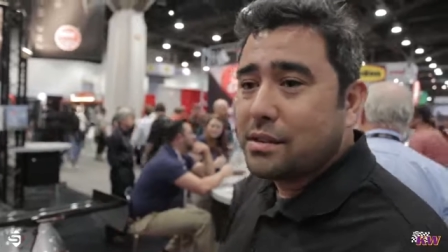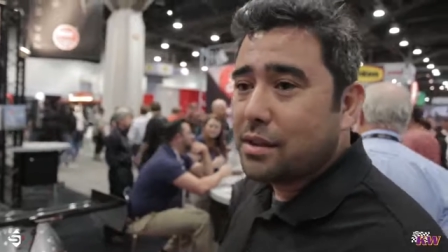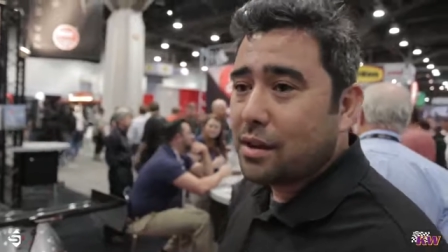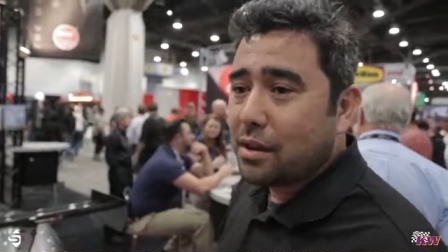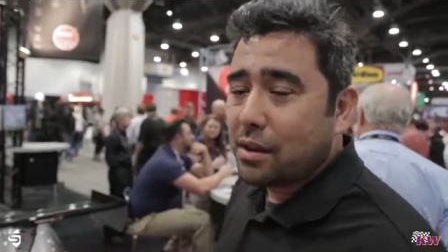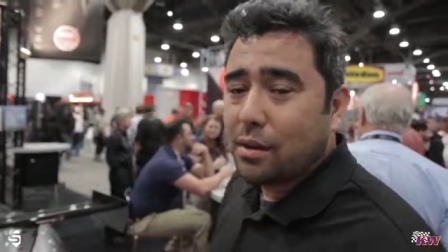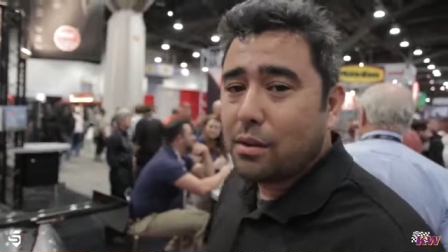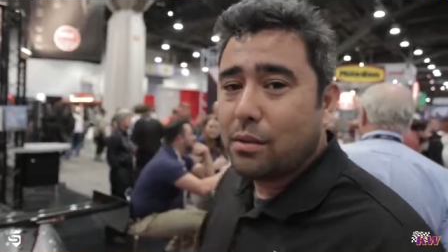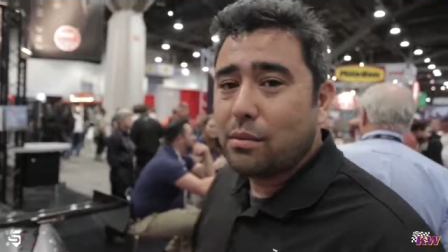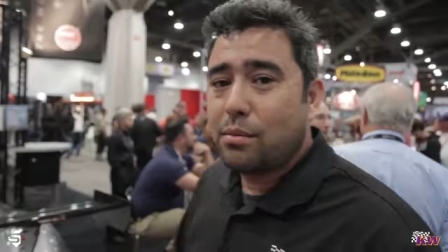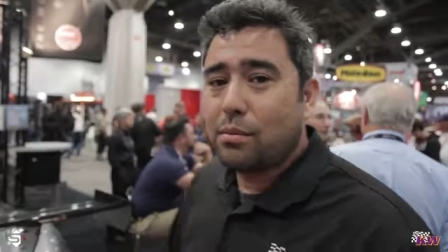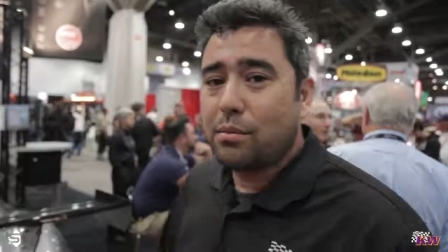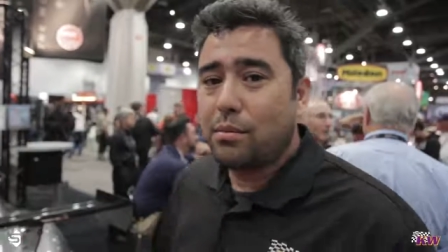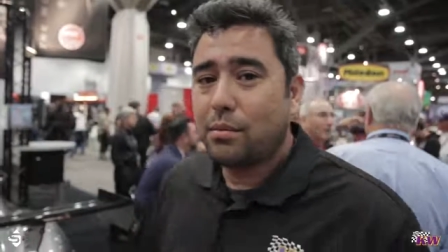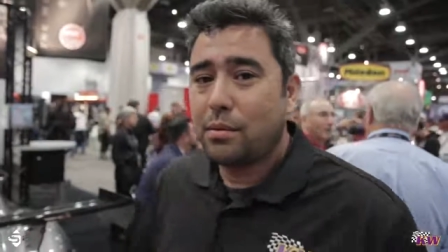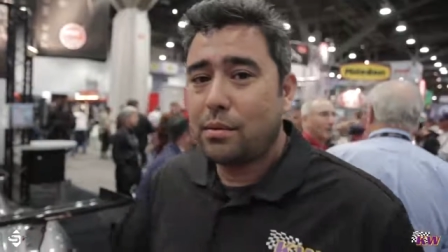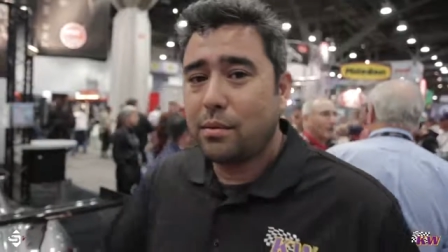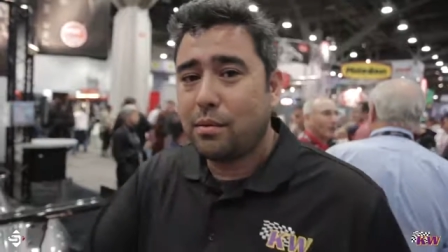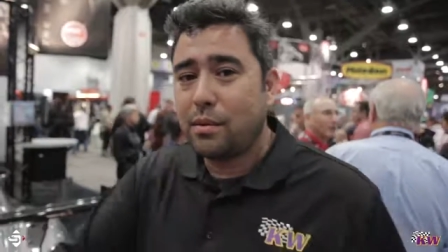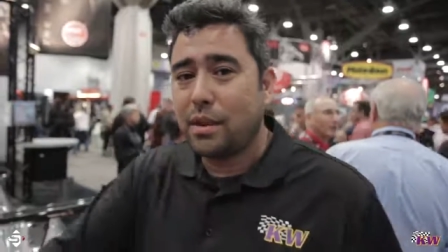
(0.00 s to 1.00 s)
So
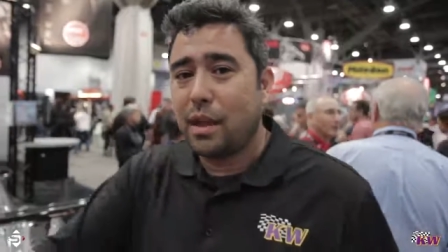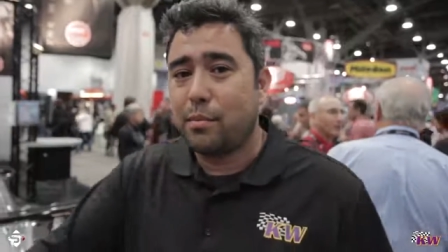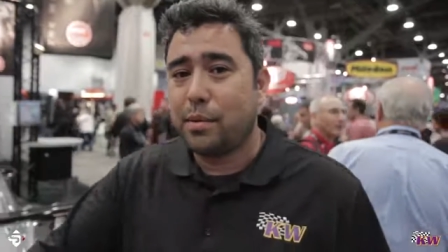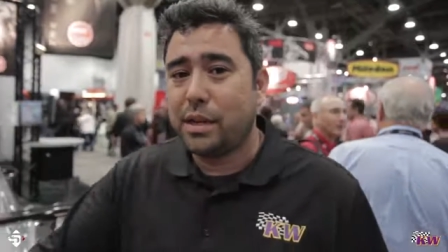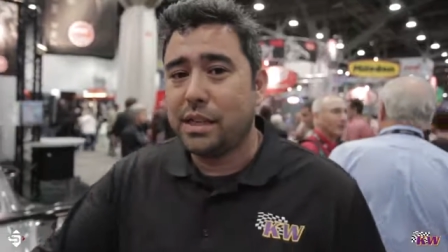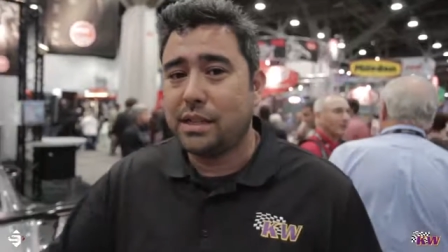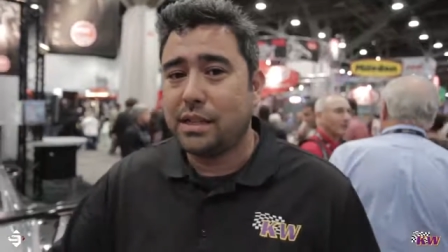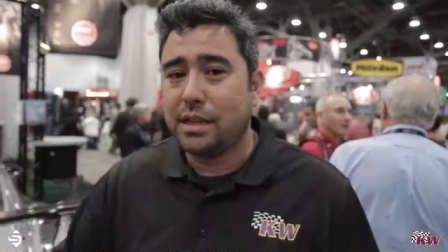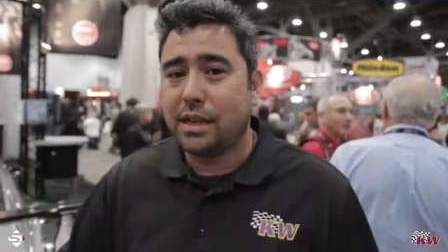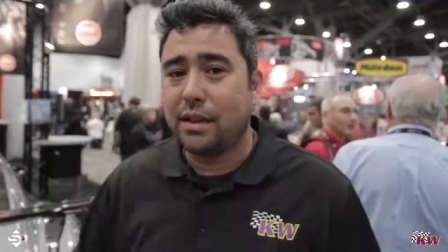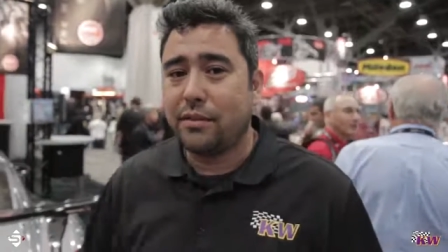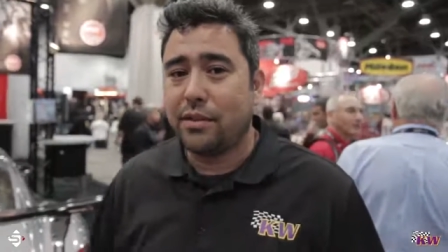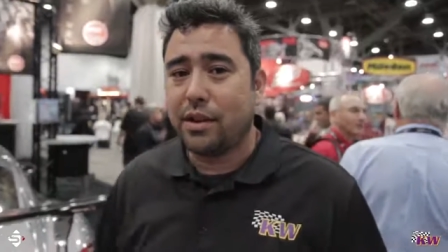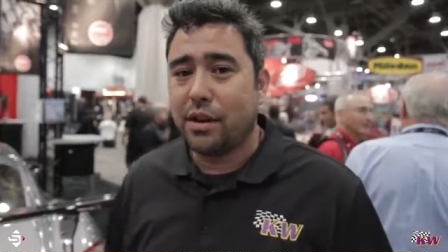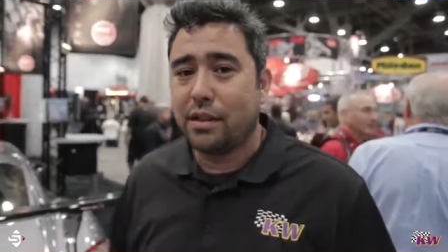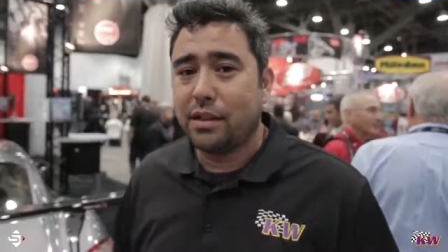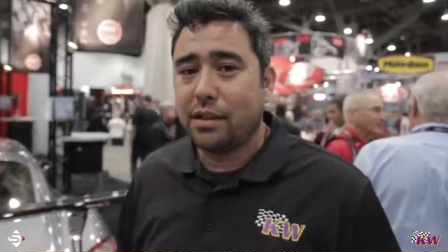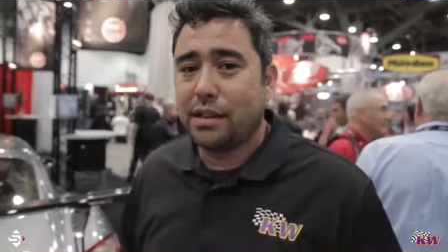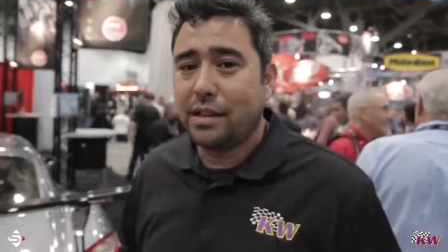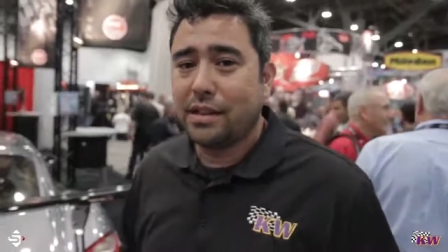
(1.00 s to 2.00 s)
will let BC give
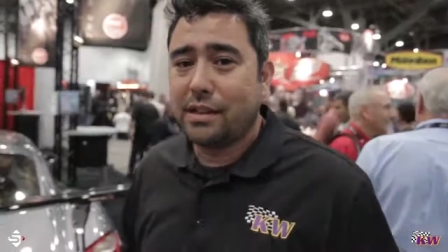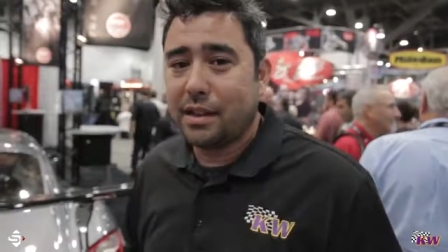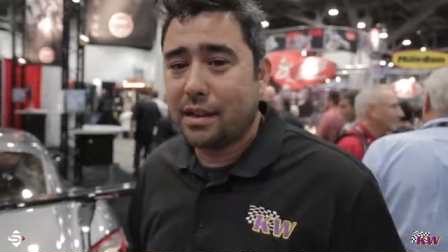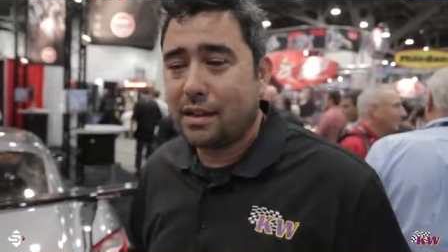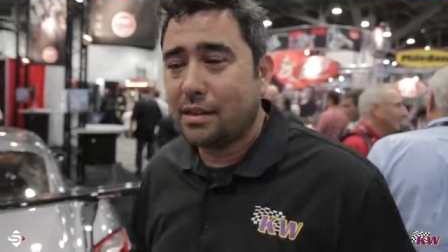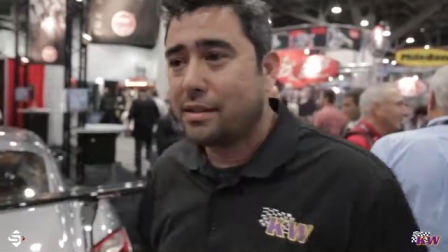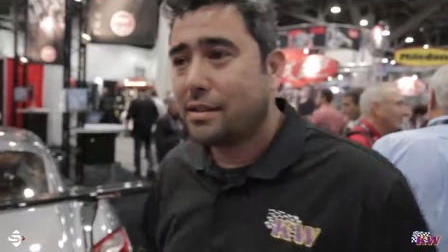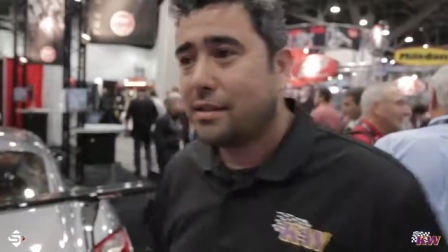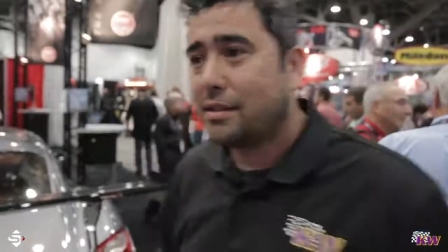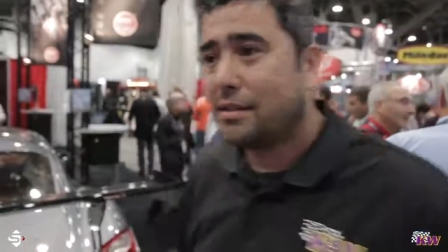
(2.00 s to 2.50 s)
you all the details.